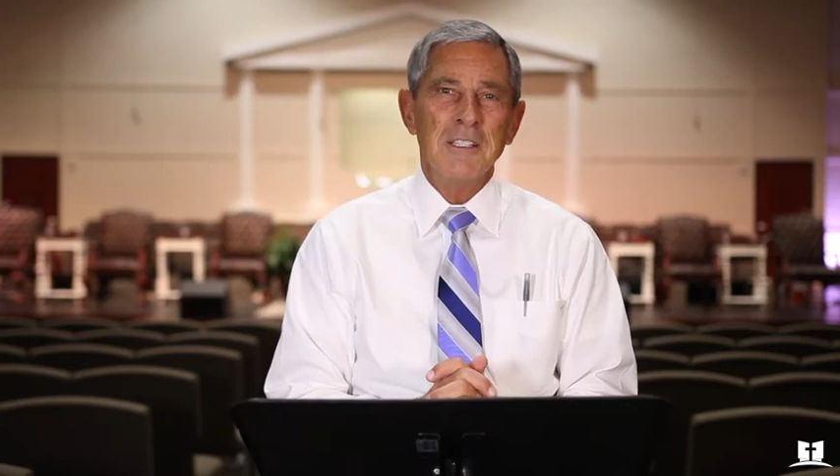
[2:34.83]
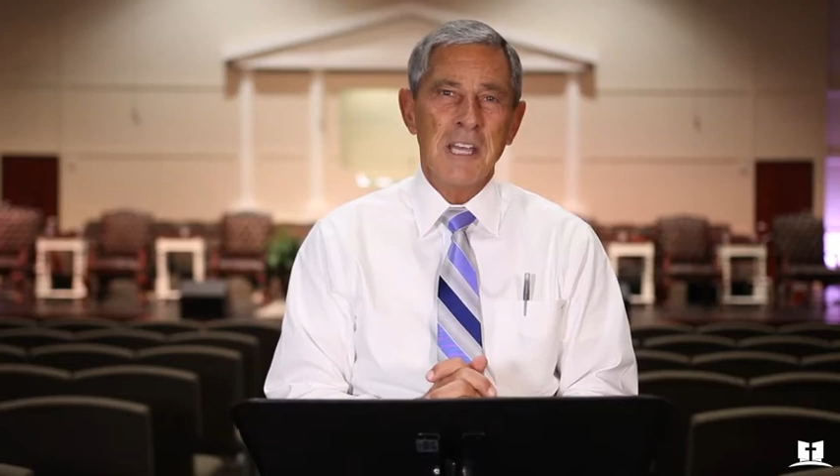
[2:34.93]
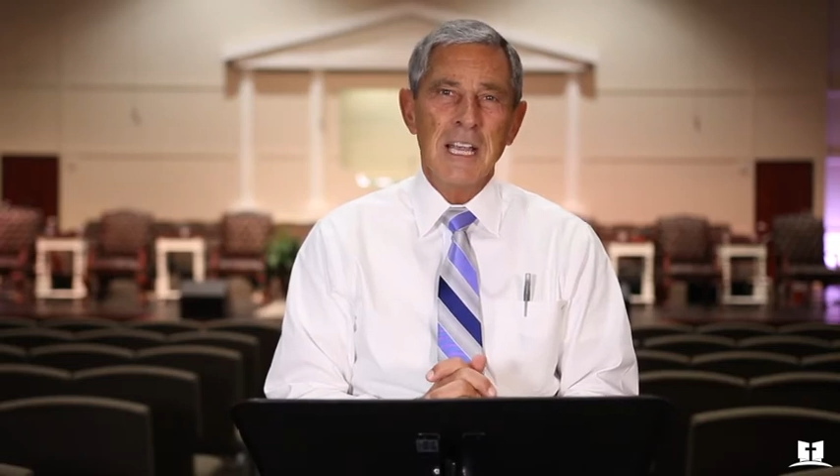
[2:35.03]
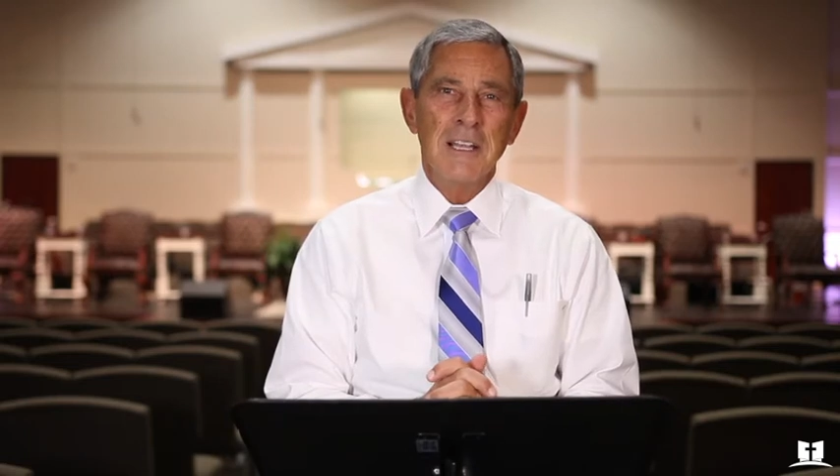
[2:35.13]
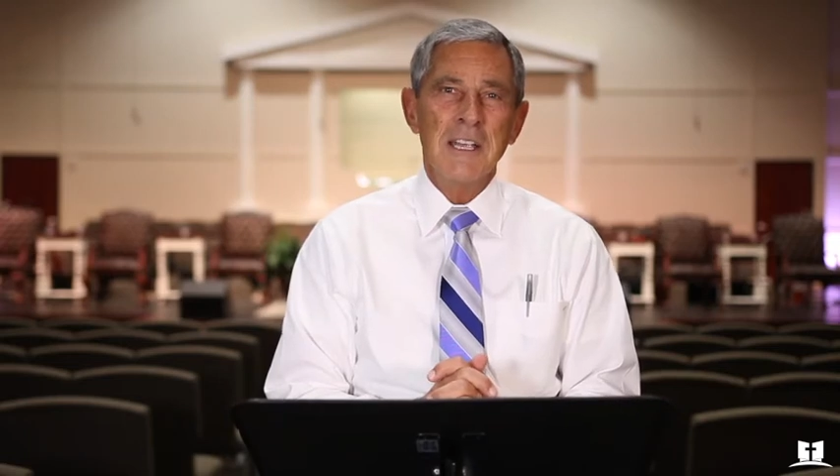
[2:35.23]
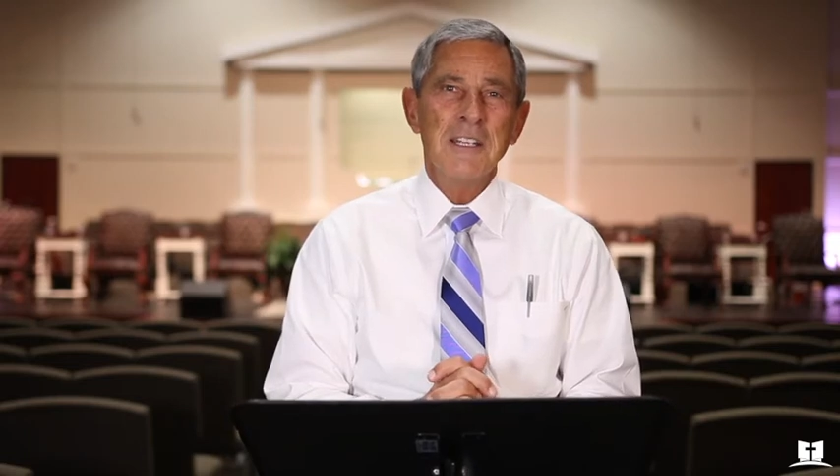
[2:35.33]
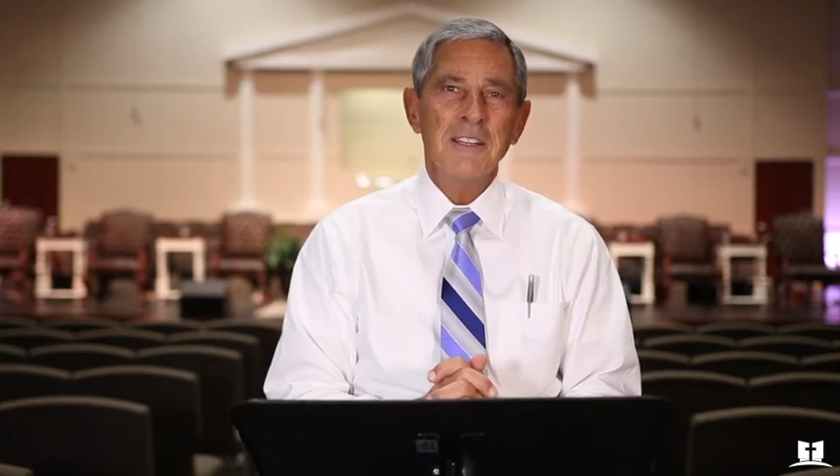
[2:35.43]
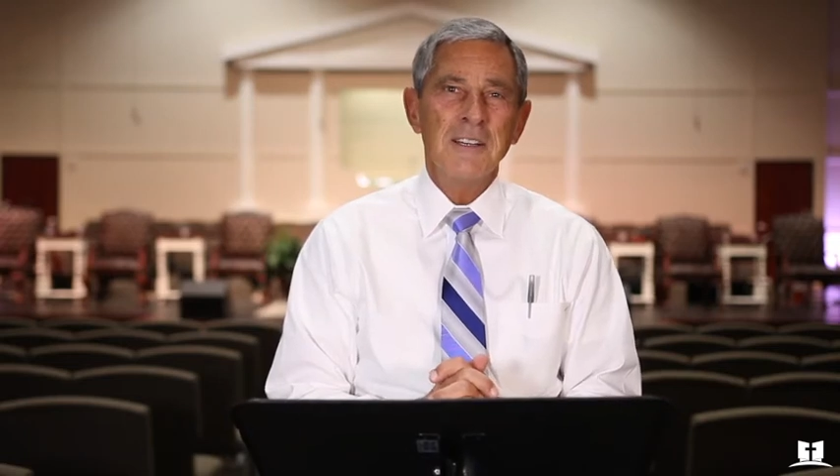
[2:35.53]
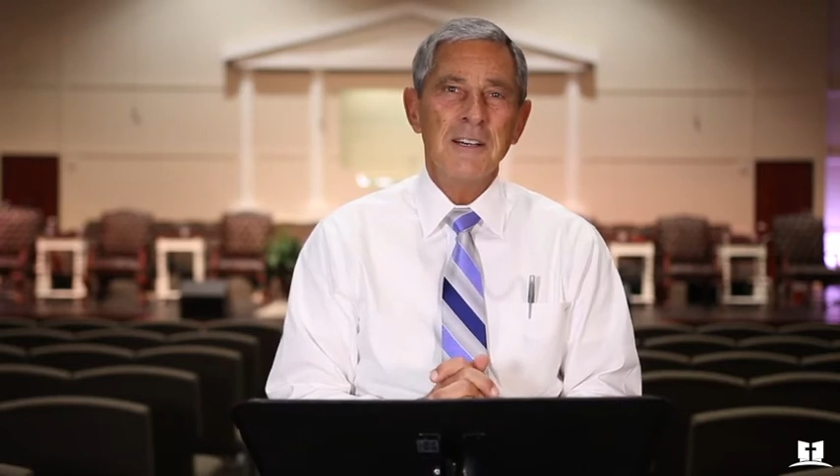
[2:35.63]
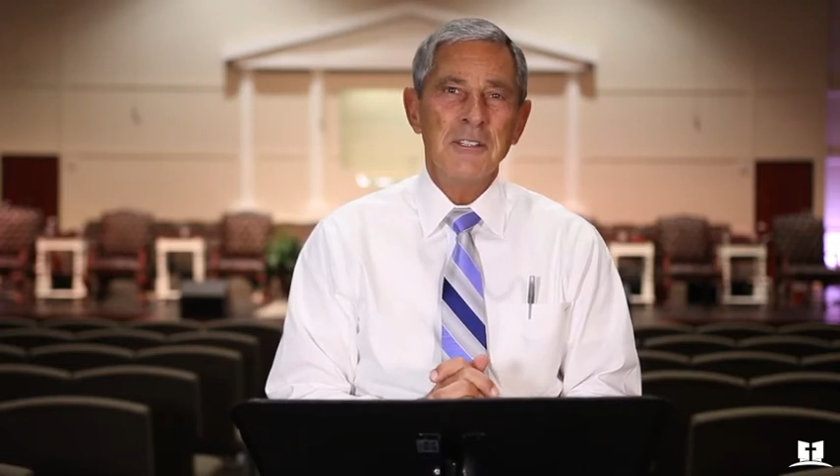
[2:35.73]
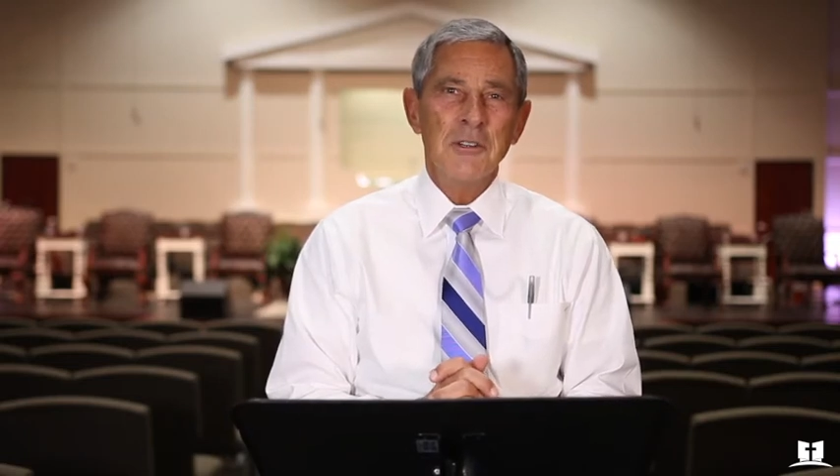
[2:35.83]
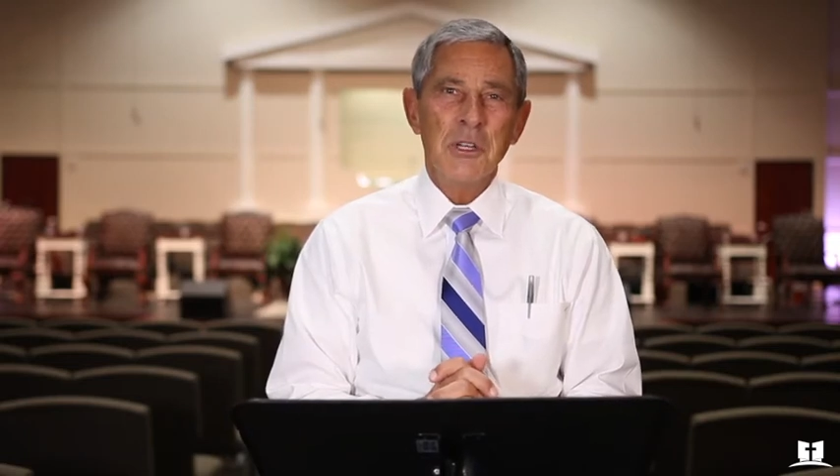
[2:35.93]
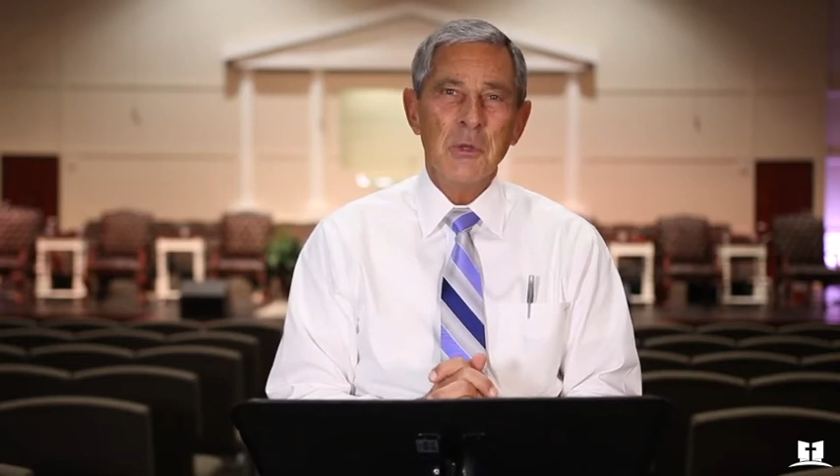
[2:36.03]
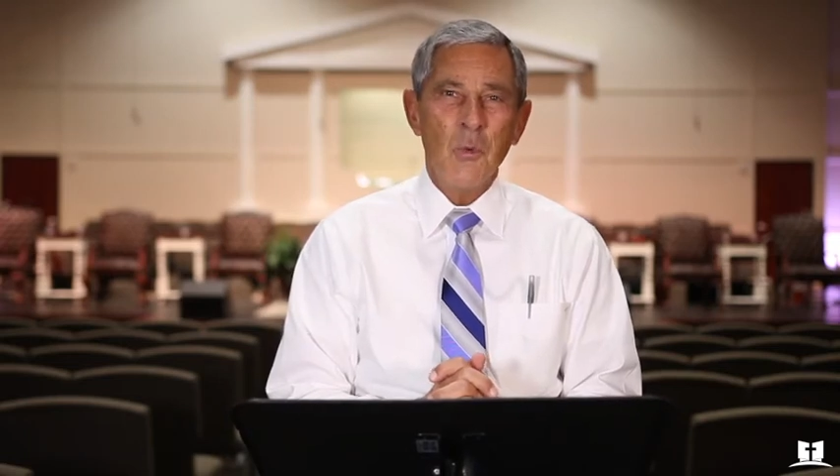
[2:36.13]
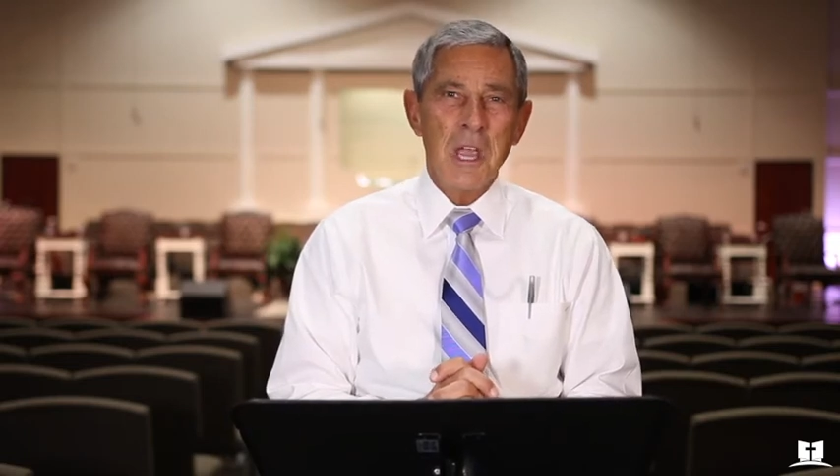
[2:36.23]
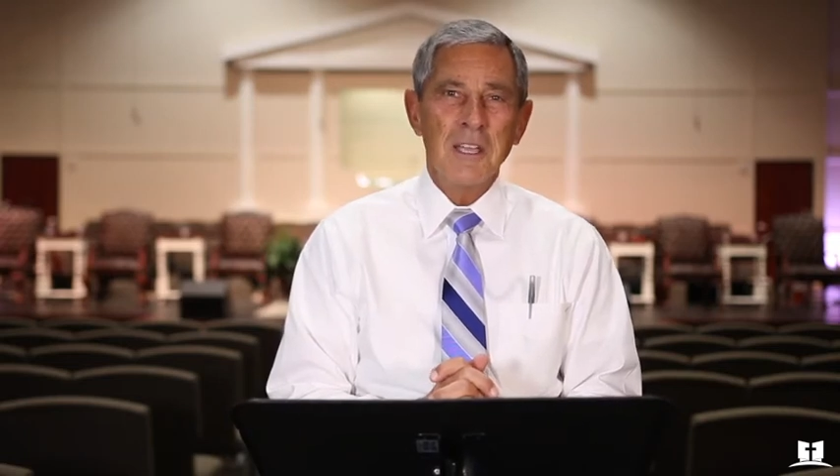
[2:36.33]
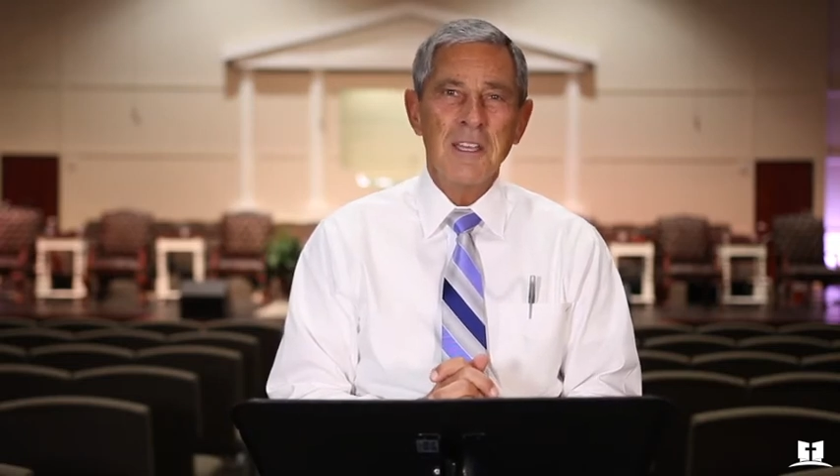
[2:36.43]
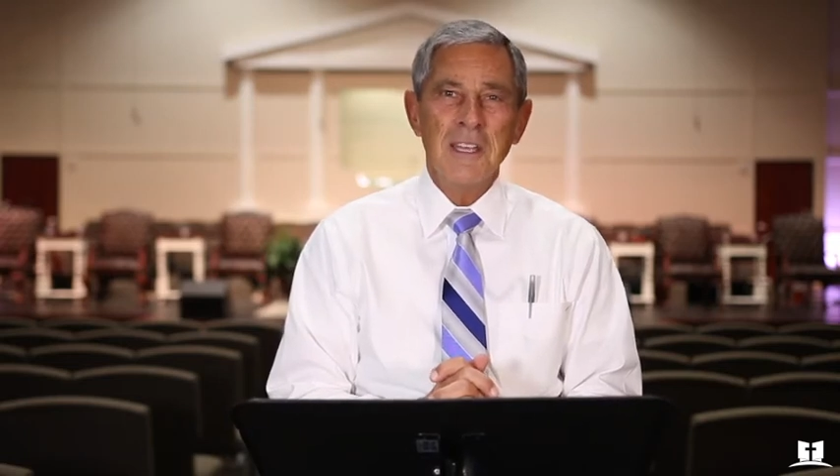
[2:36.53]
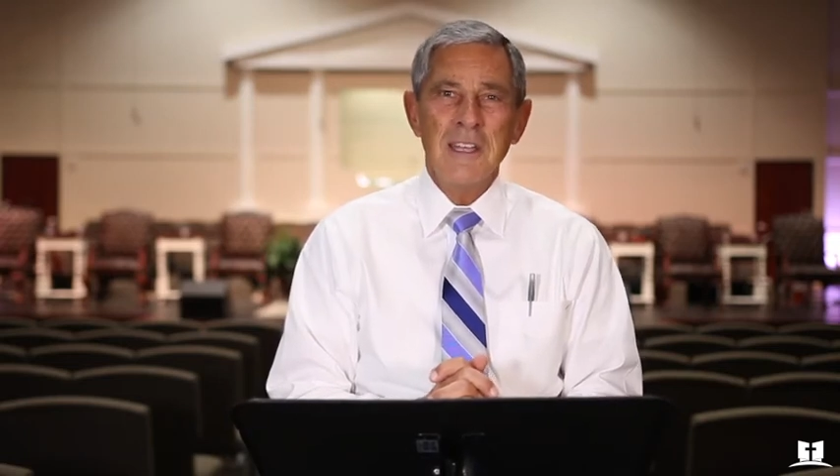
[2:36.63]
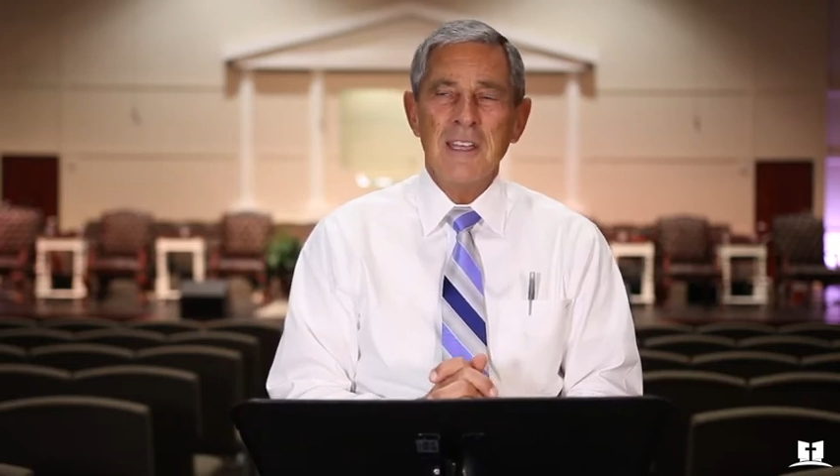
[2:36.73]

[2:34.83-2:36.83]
daily during the week,